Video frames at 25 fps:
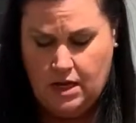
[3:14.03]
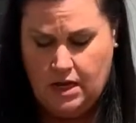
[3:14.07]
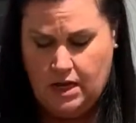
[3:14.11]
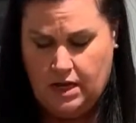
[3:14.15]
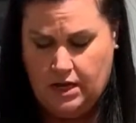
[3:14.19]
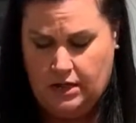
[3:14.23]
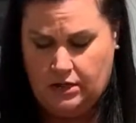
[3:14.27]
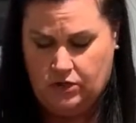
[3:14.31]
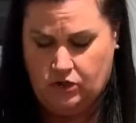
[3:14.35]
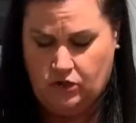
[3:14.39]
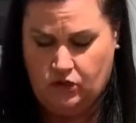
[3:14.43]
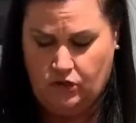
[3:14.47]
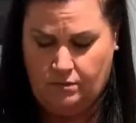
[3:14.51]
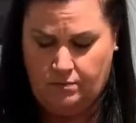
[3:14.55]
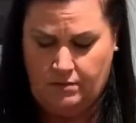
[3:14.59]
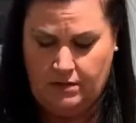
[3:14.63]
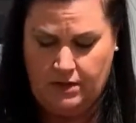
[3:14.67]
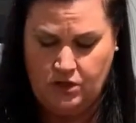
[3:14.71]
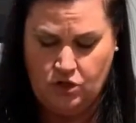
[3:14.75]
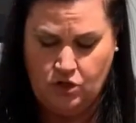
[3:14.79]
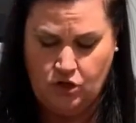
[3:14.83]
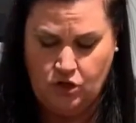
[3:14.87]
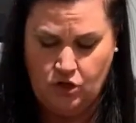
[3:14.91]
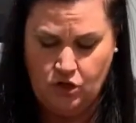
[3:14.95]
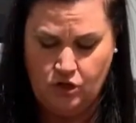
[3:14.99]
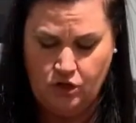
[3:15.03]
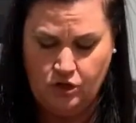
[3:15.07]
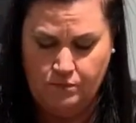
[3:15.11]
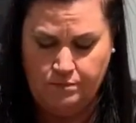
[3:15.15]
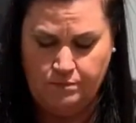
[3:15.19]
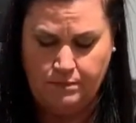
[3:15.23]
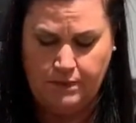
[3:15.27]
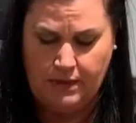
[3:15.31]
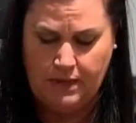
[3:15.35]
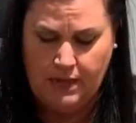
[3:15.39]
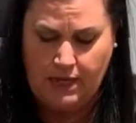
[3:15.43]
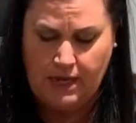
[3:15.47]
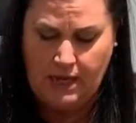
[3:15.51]
And so make sure you're
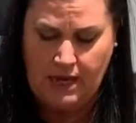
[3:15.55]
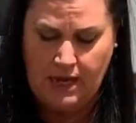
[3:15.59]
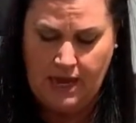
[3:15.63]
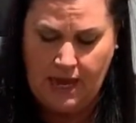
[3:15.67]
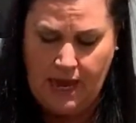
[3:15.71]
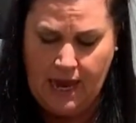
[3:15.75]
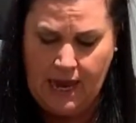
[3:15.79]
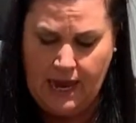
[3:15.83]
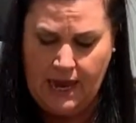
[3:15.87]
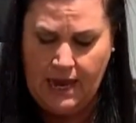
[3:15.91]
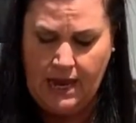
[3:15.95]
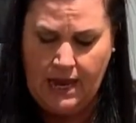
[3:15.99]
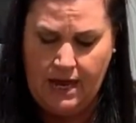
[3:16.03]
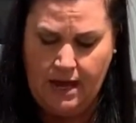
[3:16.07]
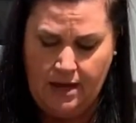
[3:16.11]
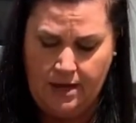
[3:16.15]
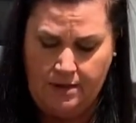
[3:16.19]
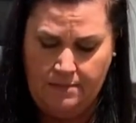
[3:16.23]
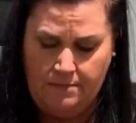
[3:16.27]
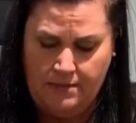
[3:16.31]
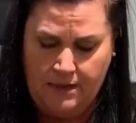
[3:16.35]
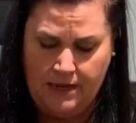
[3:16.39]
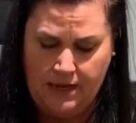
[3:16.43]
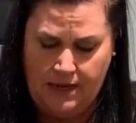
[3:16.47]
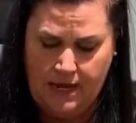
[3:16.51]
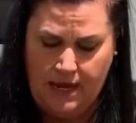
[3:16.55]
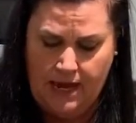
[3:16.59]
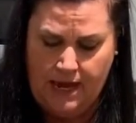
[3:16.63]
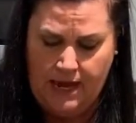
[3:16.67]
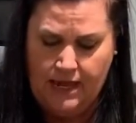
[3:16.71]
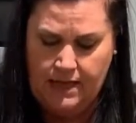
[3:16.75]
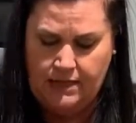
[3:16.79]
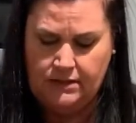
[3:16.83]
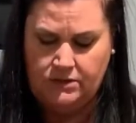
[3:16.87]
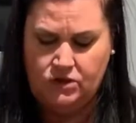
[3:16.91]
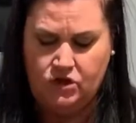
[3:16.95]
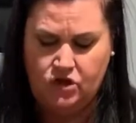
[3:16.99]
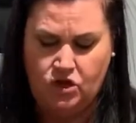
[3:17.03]
picking ham that
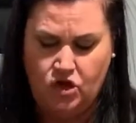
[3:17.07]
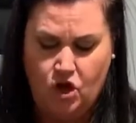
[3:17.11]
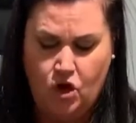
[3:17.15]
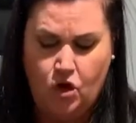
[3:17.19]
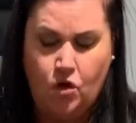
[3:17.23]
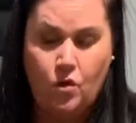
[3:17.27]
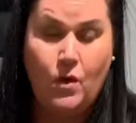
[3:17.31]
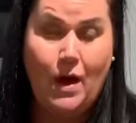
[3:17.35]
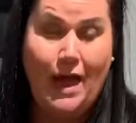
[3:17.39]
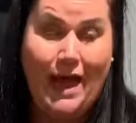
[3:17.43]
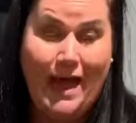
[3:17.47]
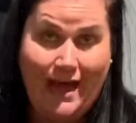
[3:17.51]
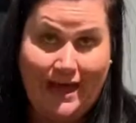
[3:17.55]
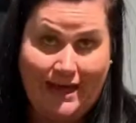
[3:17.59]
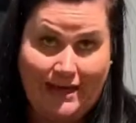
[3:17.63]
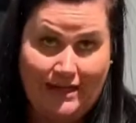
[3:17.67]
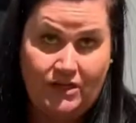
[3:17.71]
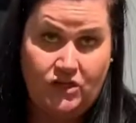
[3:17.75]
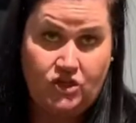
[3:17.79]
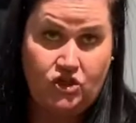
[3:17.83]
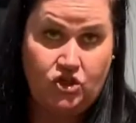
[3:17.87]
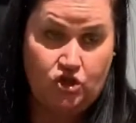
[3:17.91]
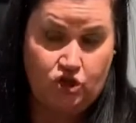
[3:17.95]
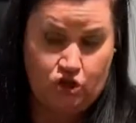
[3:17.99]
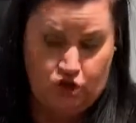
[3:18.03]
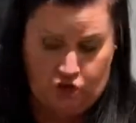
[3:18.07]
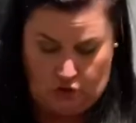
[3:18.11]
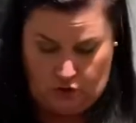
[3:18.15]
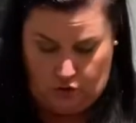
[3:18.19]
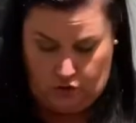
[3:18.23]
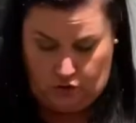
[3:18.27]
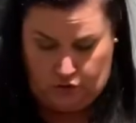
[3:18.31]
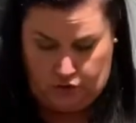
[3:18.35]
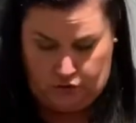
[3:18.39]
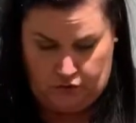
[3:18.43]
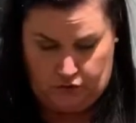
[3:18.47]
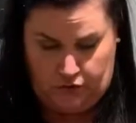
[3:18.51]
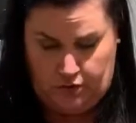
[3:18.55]
has no added
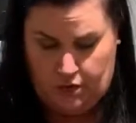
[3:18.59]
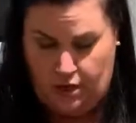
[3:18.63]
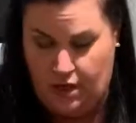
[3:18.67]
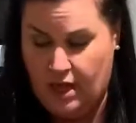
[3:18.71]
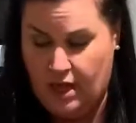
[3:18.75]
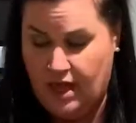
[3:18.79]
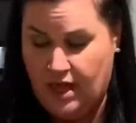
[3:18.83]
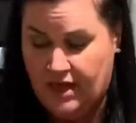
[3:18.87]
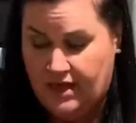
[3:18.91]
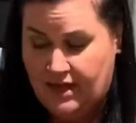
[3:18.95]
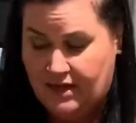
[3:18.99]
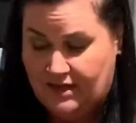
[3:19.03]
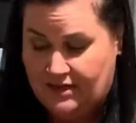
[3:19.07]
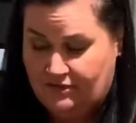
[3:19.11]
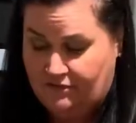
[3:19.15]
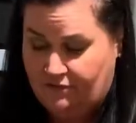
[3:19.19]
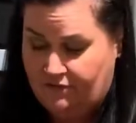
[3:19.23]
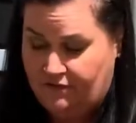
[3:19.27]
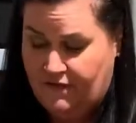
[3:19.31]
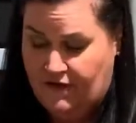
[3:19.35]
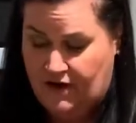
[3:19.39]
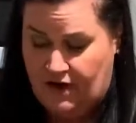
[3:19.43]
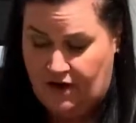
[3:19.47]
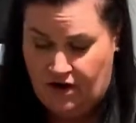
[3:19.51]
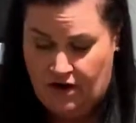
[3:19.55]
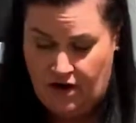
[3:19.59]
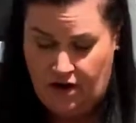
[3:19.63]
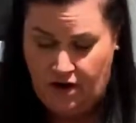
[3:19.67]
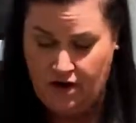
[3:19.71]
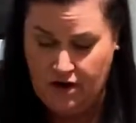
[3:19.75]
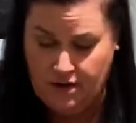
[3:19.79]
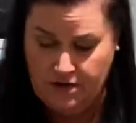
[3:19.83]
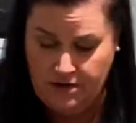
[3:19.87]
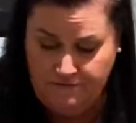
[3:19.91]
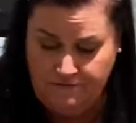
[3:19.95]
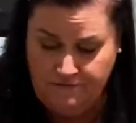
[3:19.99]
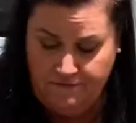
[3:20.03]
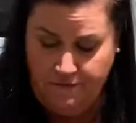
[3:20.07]
sugars. That is very
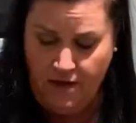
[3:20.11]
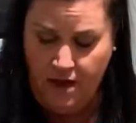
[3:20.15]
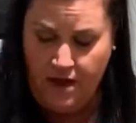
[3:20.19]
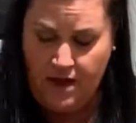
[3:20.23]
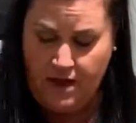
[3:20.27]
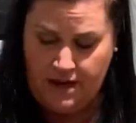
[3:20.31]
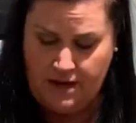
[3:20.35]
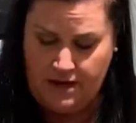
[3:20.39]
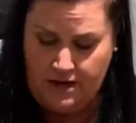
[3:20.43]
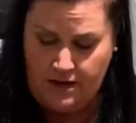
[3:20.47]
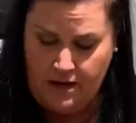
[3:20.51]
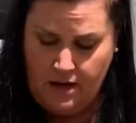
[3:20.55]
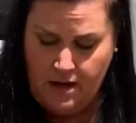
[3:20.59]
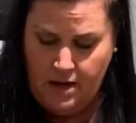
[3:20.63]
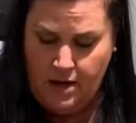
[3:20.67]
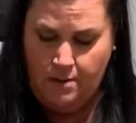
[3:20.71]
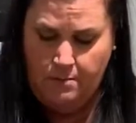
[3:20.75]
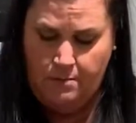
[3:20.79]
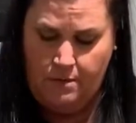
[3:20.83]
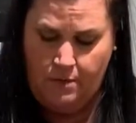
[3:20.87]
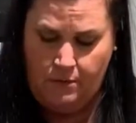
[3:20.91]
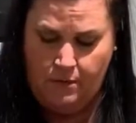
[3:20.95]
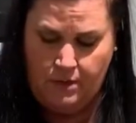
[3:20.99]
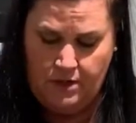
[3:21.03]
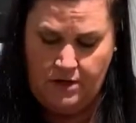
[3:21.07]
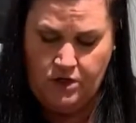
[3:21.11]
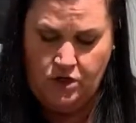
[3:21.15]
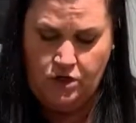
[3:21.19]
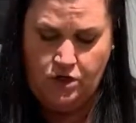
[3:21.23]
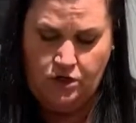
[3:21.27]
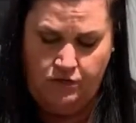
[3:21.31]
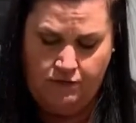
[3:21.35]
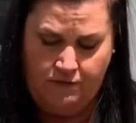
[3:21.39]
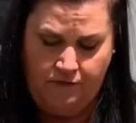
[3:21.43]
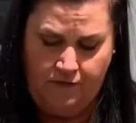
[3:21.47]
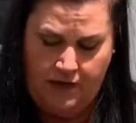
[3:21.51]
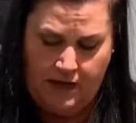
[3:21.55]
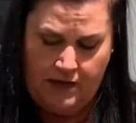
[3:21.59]
hard to find, but when you do
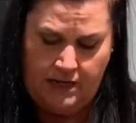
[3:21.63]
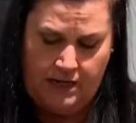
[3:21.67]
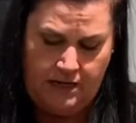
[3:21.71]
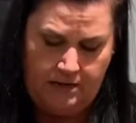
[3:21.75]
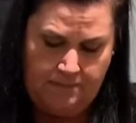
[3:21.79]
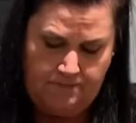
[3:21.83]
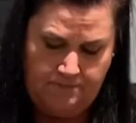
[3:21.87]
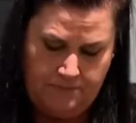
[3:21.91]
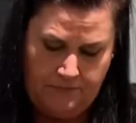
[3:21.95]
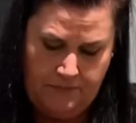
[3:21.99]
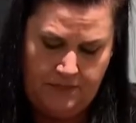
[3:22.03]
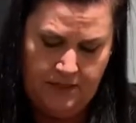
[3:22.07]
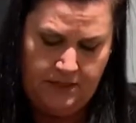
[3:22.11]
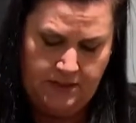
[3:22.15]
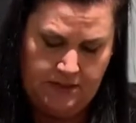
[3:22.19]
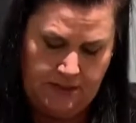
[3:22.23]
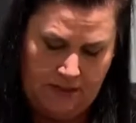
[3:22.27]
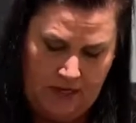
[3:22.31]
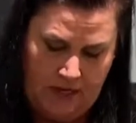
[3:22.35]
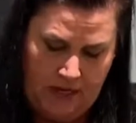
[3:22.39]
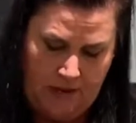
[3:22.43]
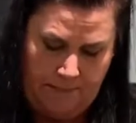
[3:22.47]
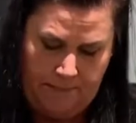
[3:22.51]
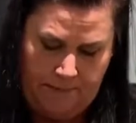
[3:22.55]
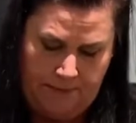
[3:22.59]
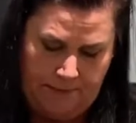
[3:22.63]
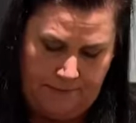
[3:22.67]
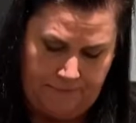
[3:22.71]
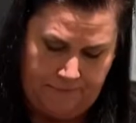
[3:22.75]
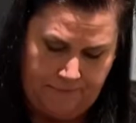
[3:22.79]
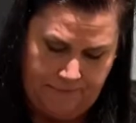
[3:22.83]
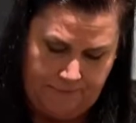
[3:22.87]
find it, it's a keeper.